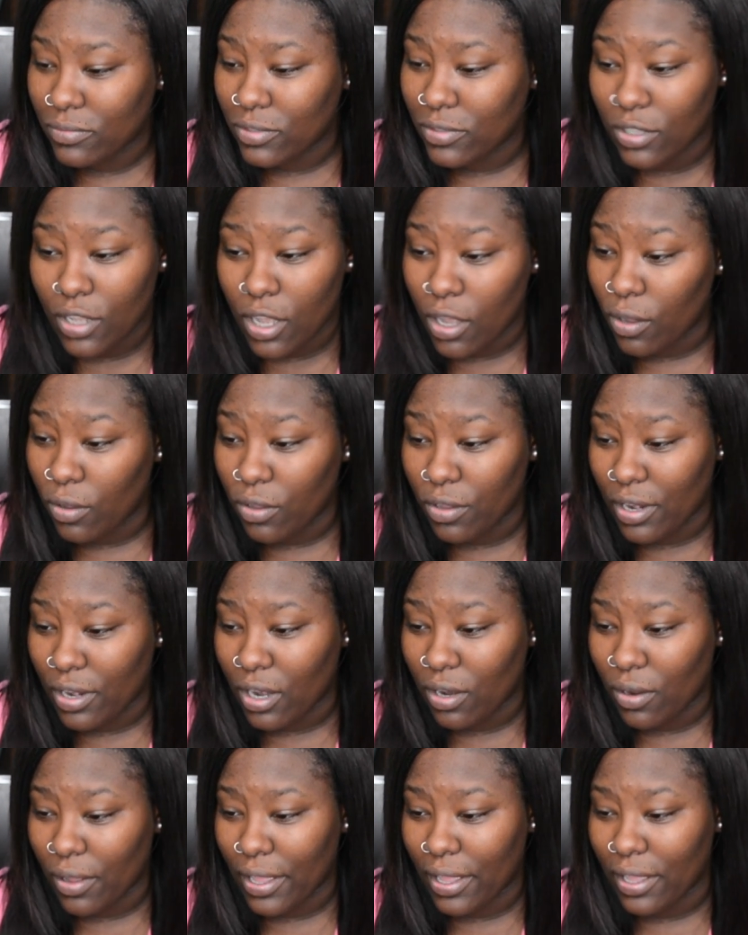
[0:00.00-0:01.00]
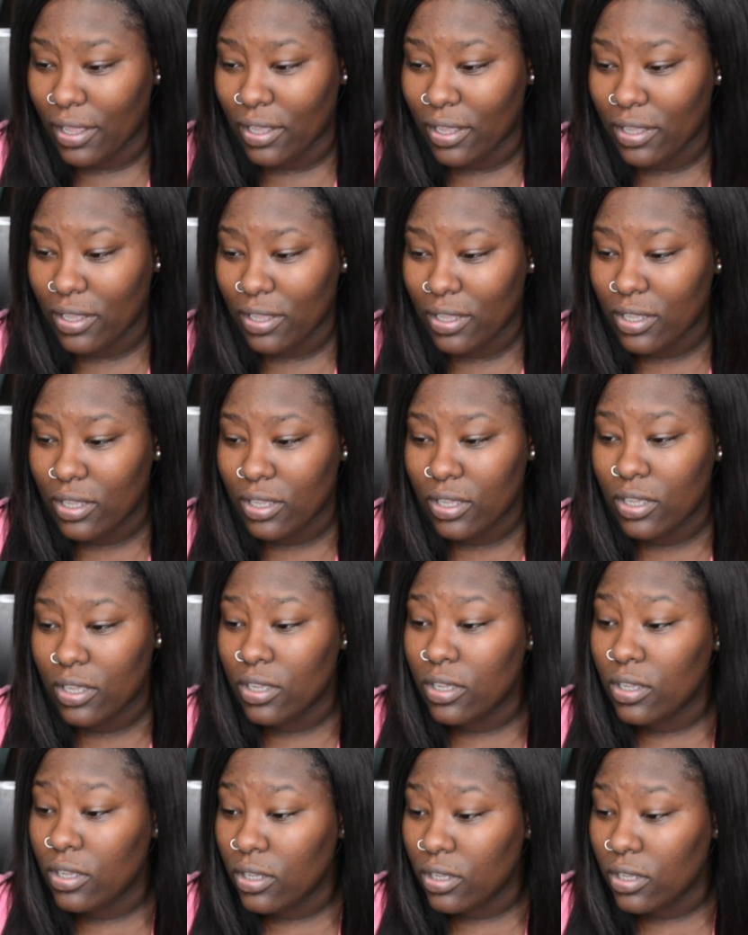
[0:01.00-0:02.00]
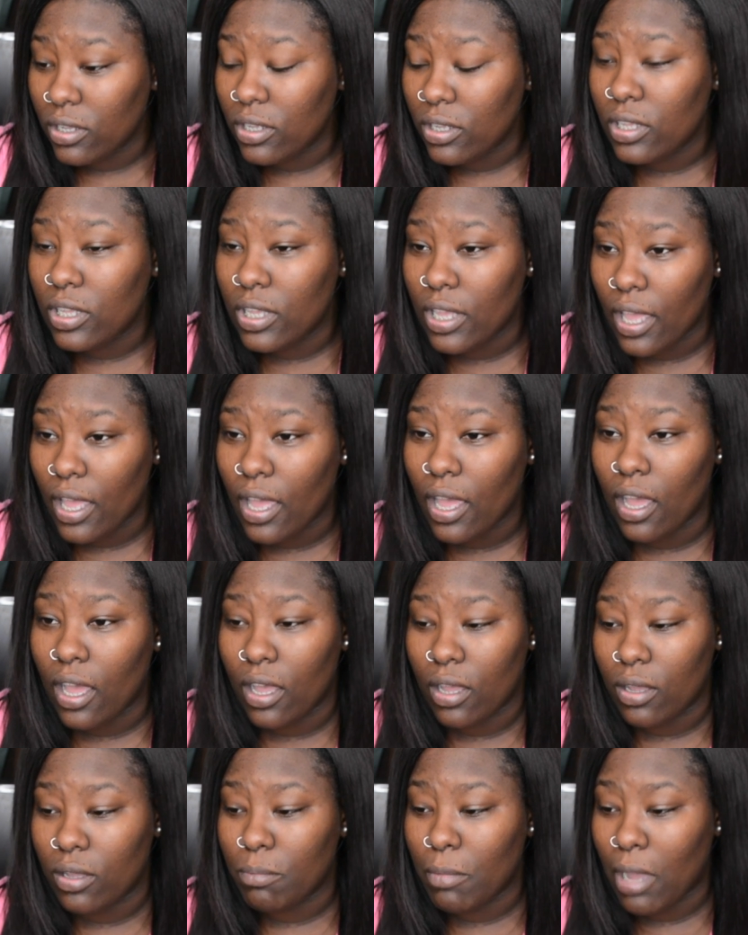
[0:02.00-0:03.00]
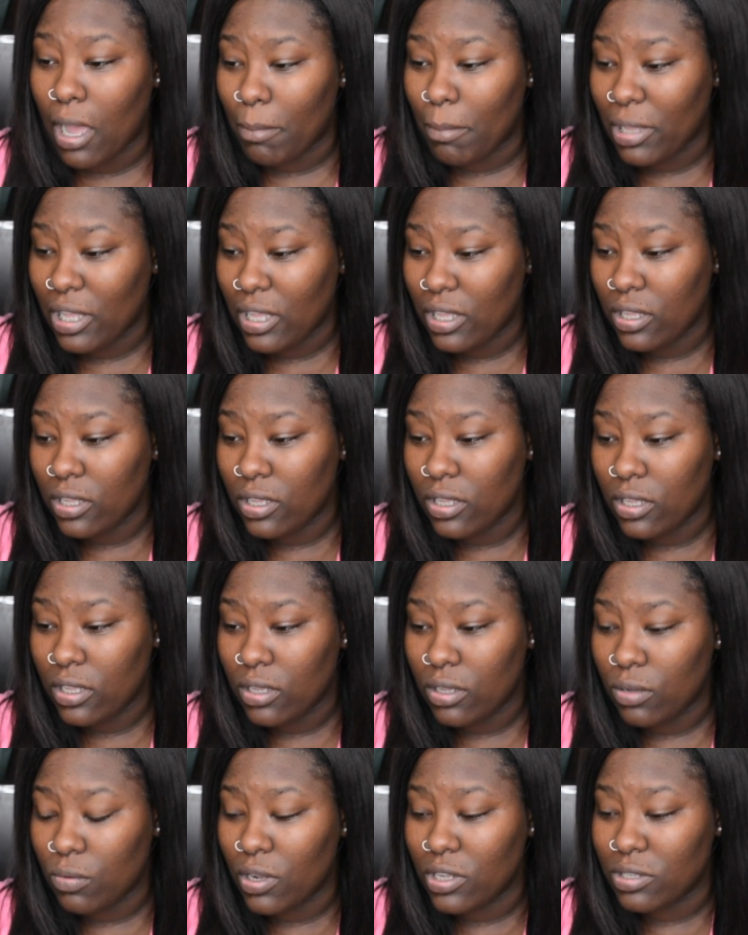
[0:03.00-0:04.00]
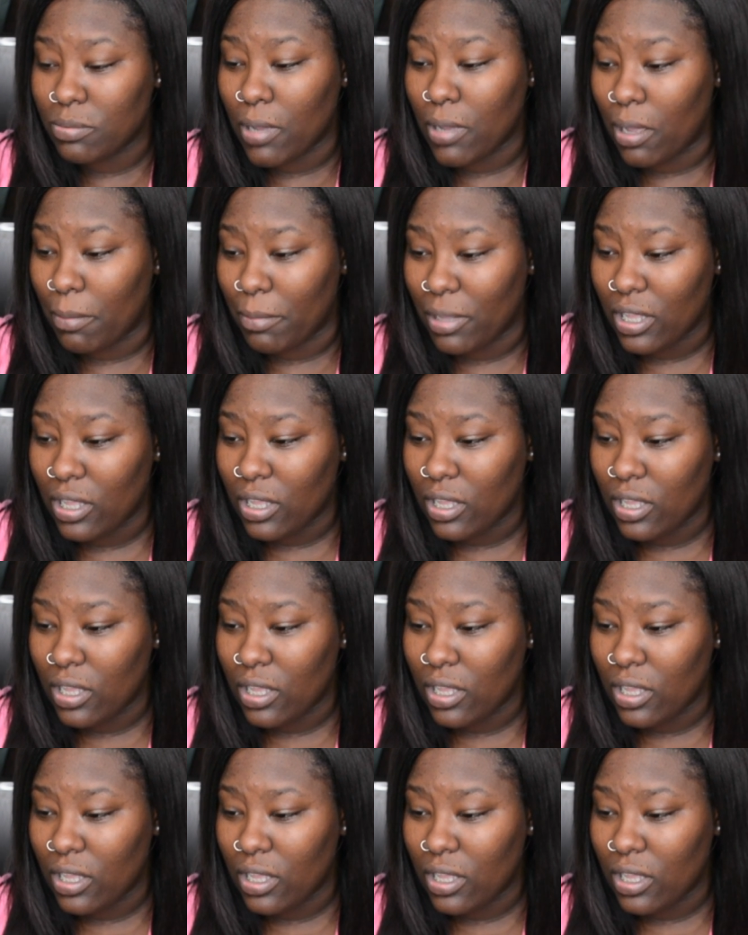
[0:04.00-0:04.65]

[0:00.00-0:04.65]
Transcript: no you're not okay oh mommy yeah mommy where's mommy